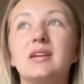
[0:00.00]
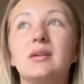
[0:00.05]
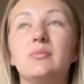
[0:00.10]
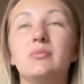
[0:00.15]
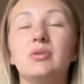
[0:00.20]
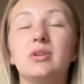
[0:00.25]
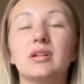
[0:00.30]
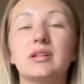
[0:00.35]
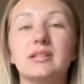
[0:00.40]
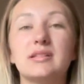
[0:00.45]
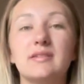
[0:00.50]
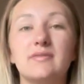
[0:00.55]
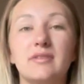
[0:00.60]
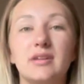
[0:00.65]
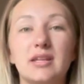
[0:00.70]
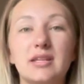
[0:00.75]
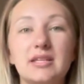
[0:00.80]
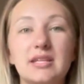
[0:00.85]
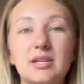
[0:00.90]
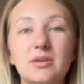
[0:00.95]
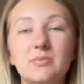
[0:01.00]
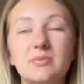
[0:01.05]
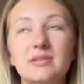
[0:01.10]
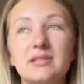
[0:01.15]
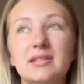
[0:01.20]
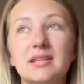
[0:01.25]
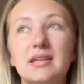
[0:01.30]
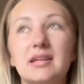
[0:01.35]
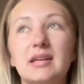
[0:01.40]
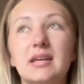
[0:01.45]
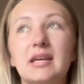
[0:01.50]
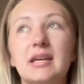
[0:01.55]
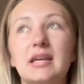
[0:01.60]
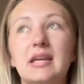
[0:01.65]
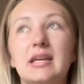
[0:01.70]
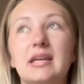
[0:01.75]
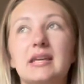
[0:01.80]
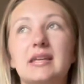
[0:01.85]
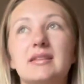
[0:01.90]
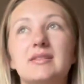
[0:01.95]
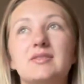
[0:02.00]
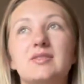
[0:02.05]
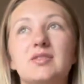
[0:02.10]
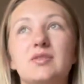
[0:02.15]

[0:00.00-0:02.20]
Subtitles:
productivity tips is